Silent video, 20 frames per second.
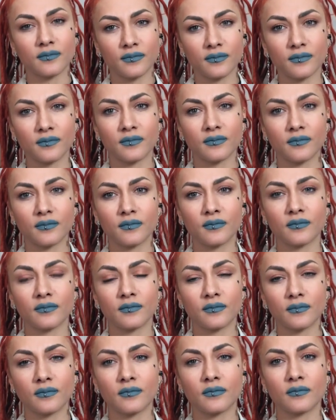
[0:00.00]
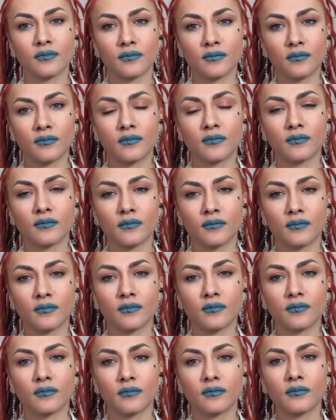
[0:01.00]

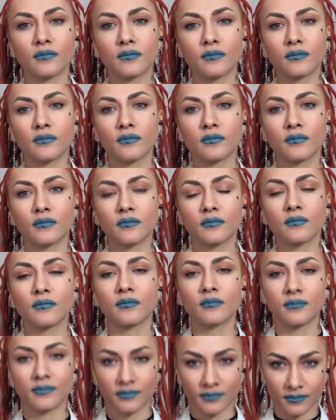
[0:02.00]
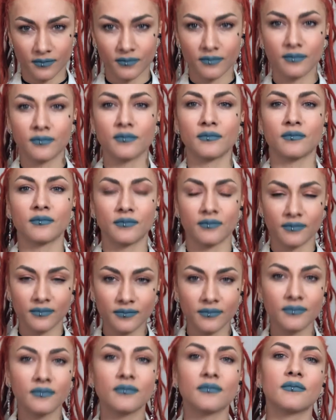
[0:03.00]

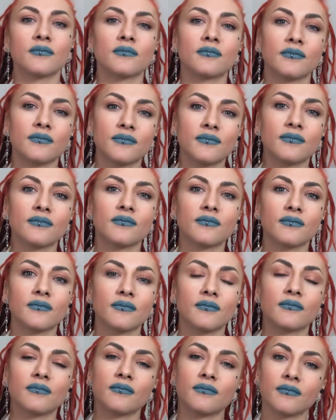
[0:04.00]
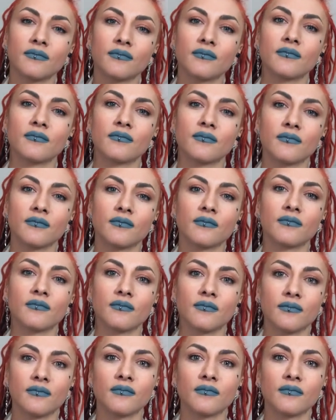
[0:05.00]
This person isn't speaking.